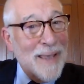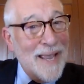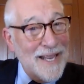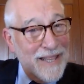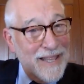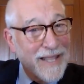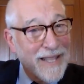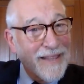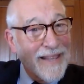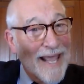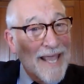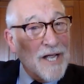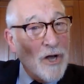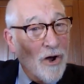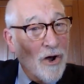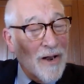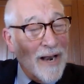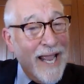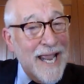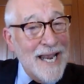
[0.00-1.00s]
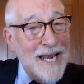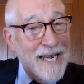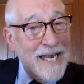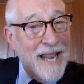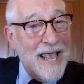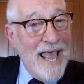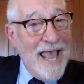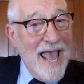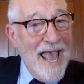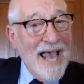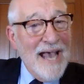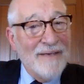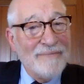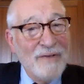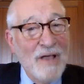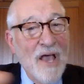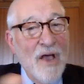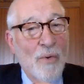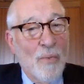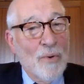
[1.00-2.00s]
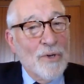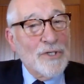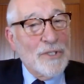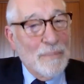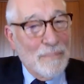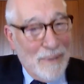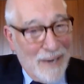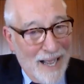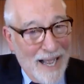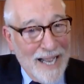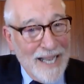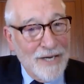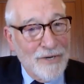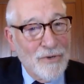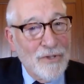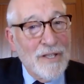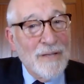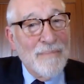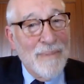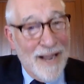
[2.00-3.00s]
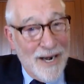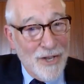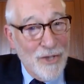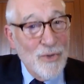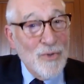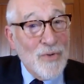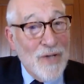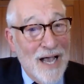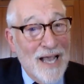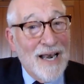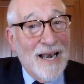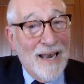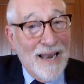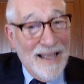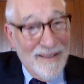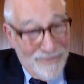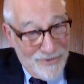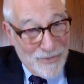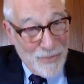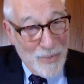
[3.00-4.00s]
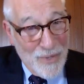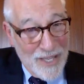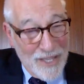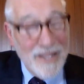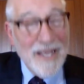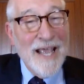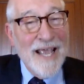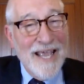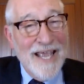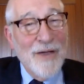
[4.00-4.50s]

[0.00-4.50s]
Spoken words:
paid that they call 8.5 was applied to the money you got left with,